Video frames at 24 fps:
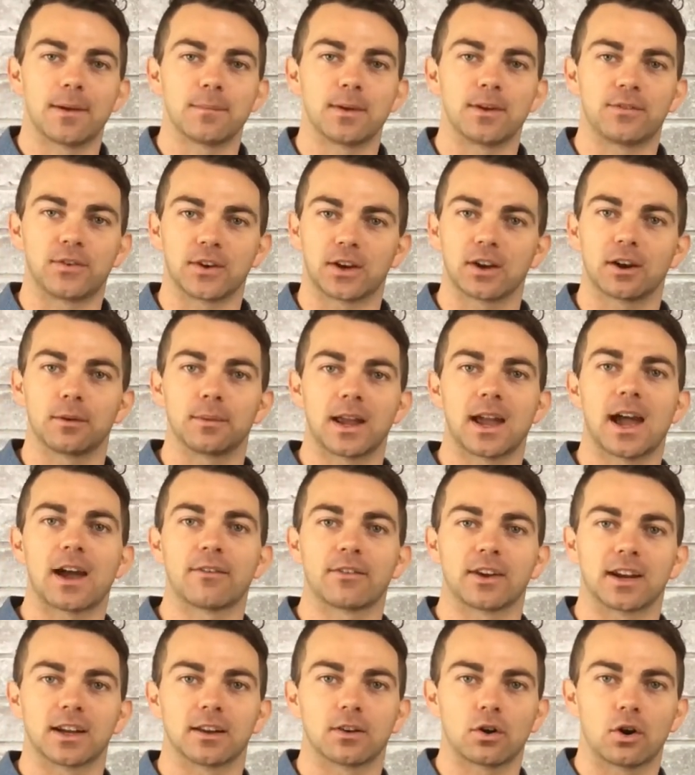if you're going to be
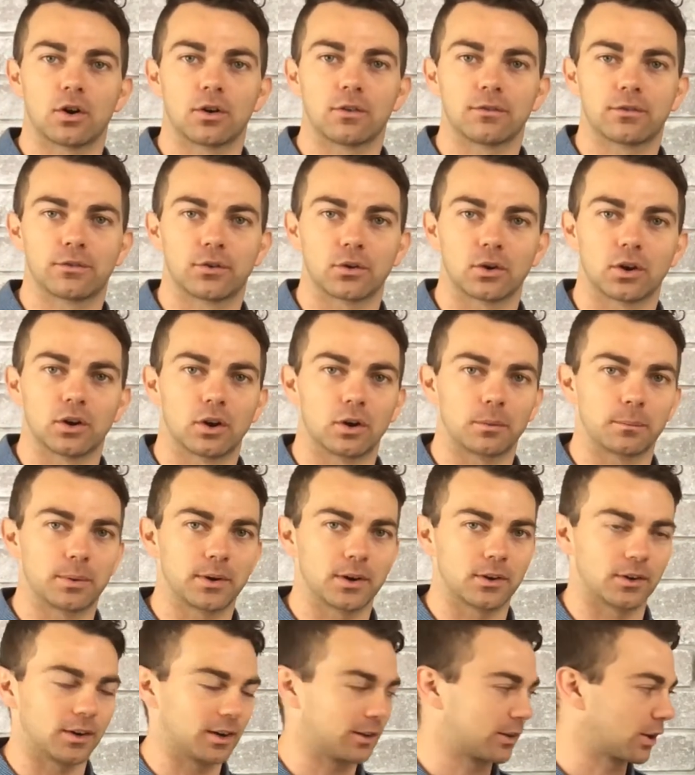having it on for a long
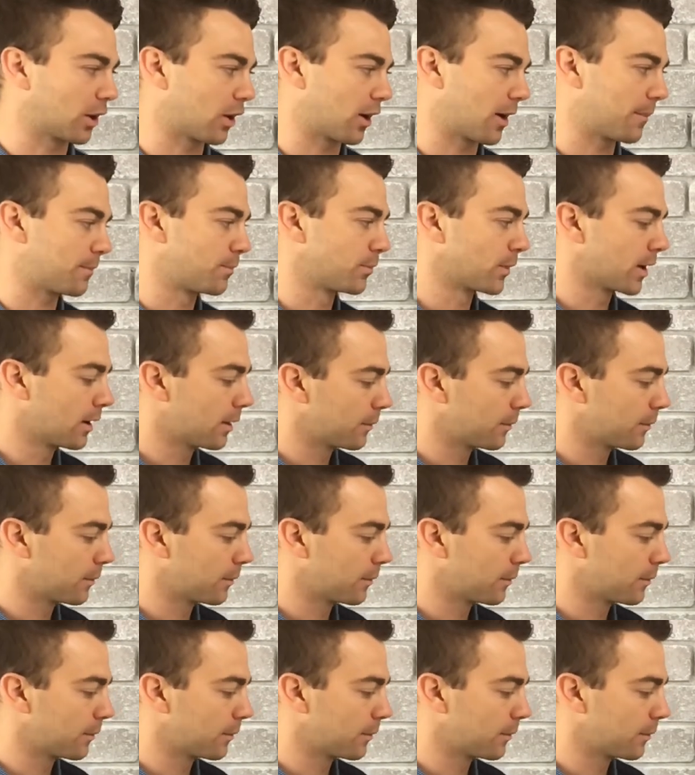period of time.